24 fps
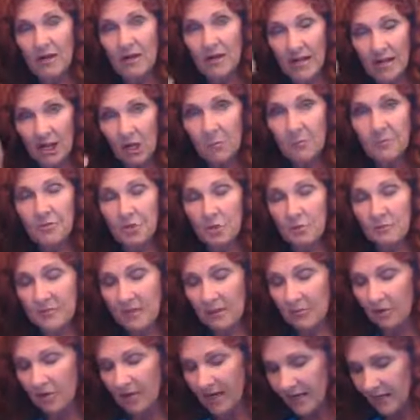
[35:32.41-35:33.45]
It helps your
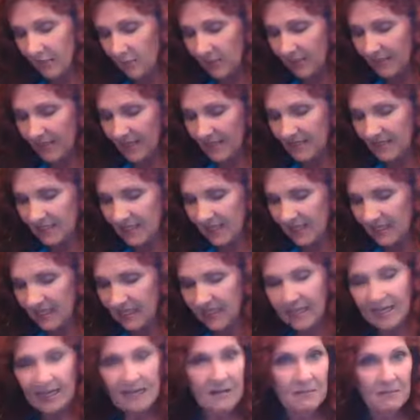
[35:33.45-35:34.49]
memory when they studied
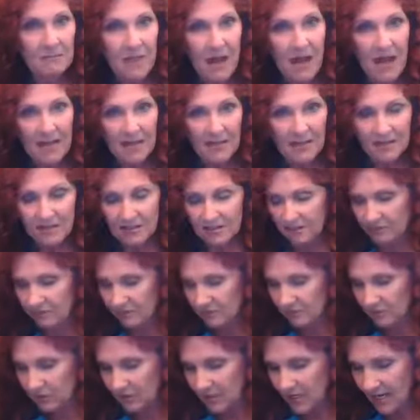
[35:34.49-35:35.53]
it in mice,
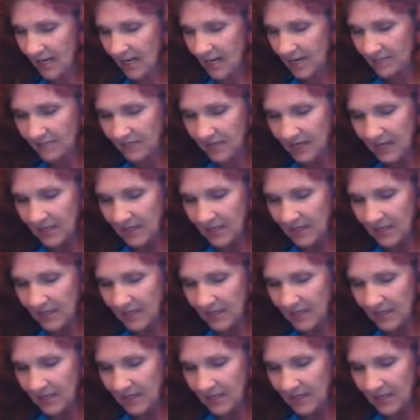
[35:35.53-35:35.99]
okay?